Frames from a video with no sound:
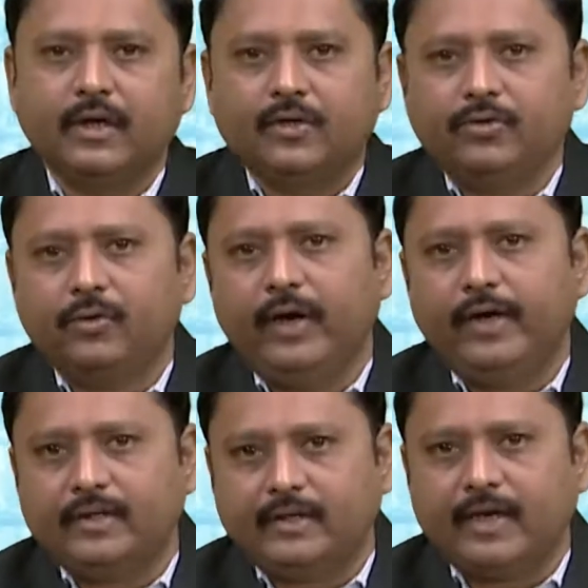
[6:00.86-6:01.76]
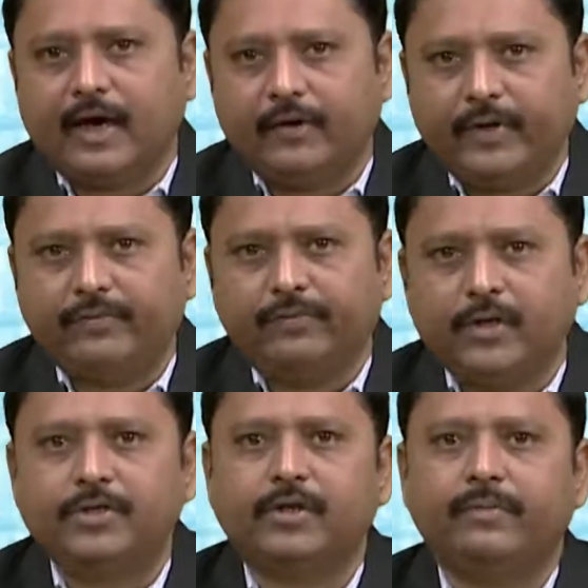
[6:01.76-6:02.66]
So, let us start with
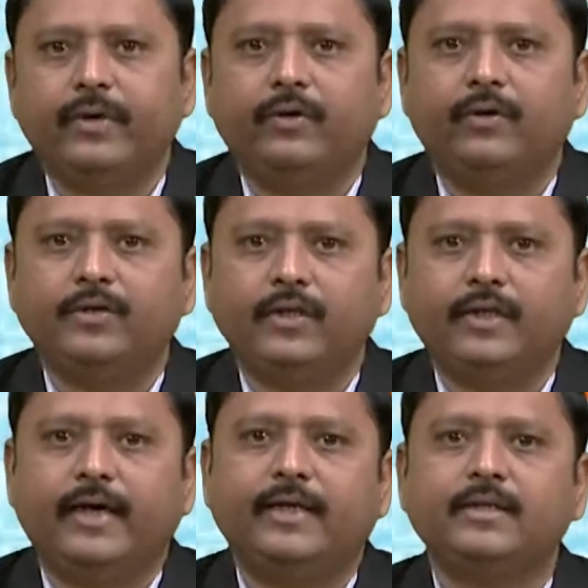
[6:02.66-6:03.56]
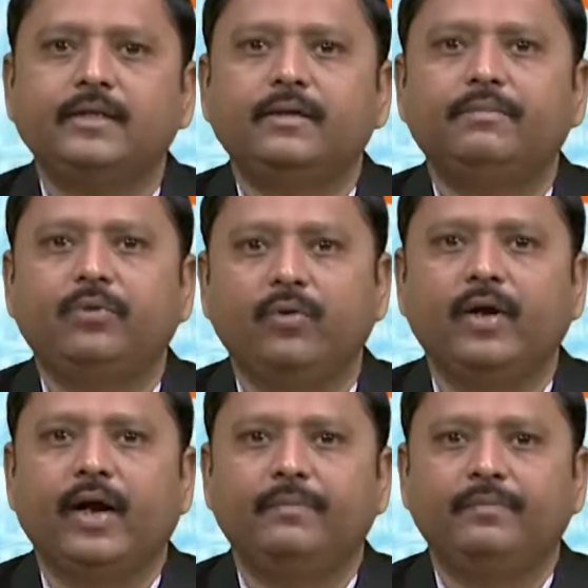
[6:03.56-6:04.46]
first terminology that is
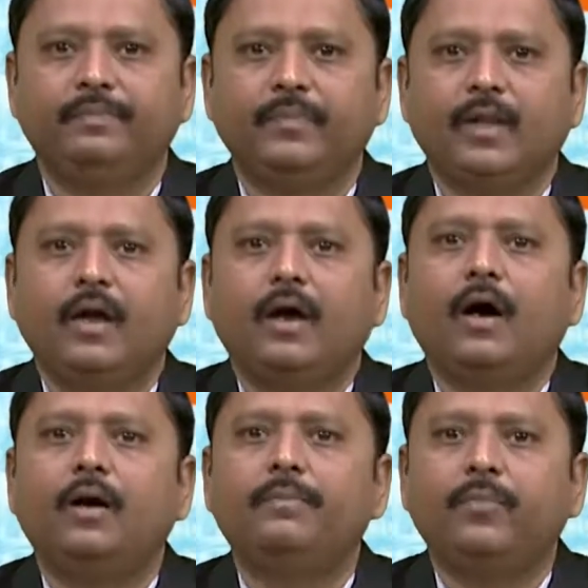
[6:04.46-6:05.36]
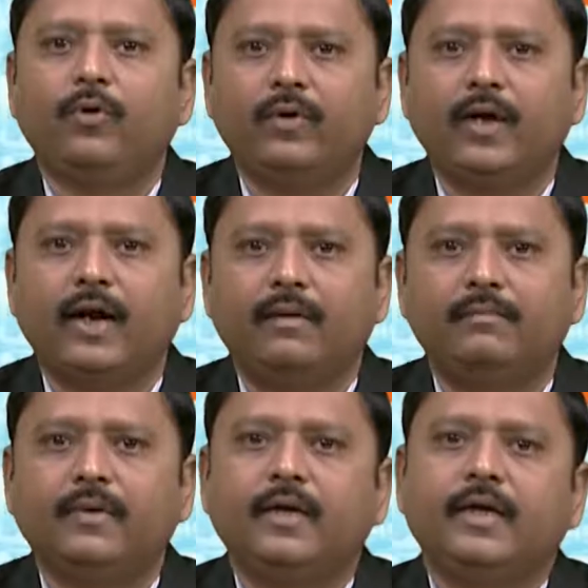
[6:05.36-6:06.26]
program. A program
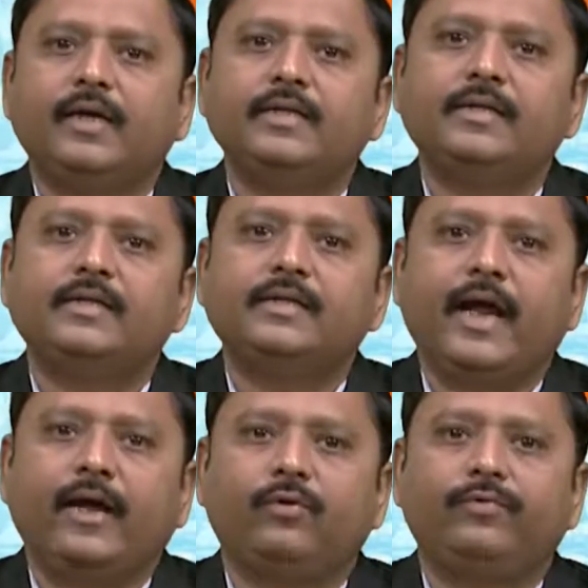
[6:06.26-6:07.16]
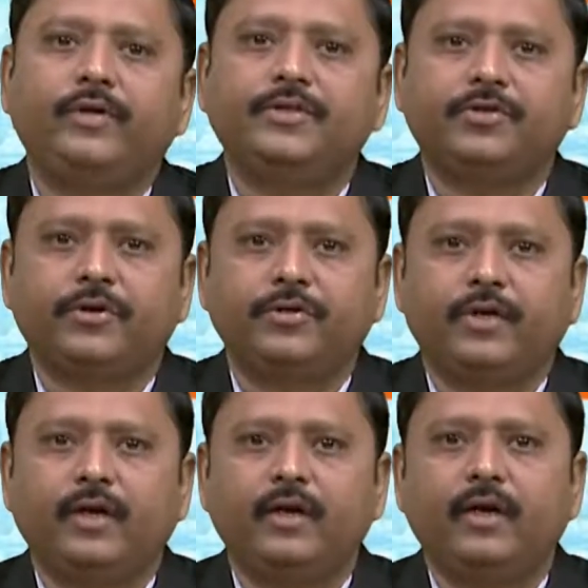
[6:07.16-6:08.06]
is a set of
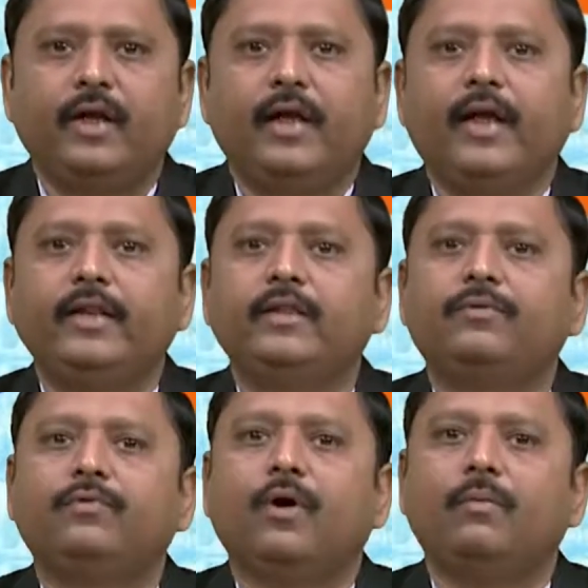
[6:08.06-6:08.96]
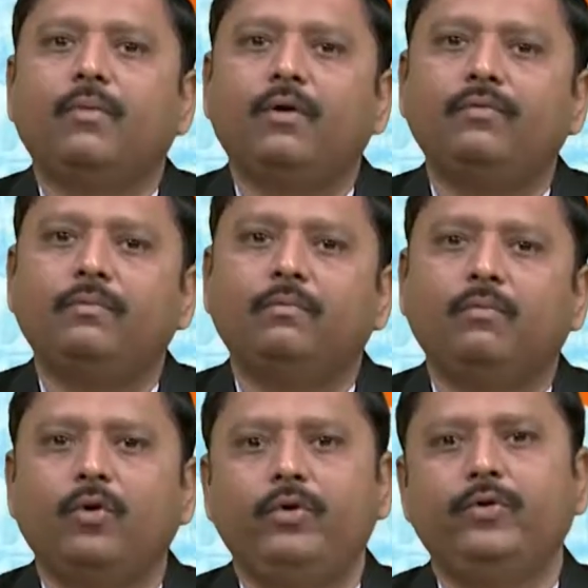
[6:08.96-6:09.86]
instruction in the form of
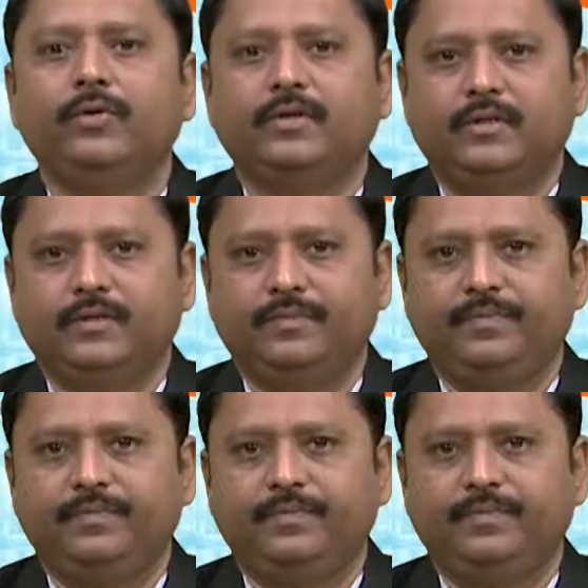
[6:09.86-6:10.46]
modules.